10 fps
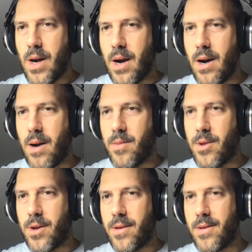I'm
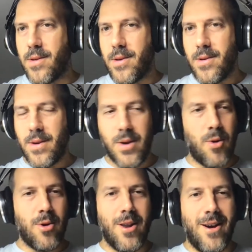just
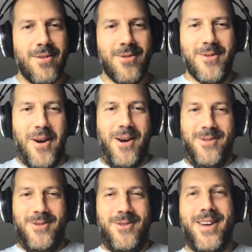going live. I
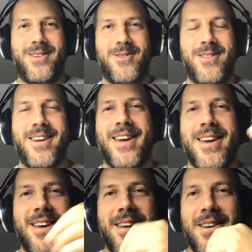don't know actually
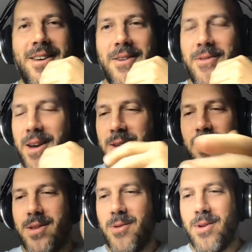if
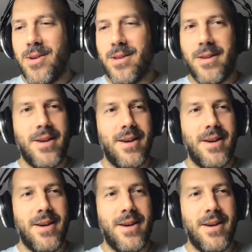anybody will,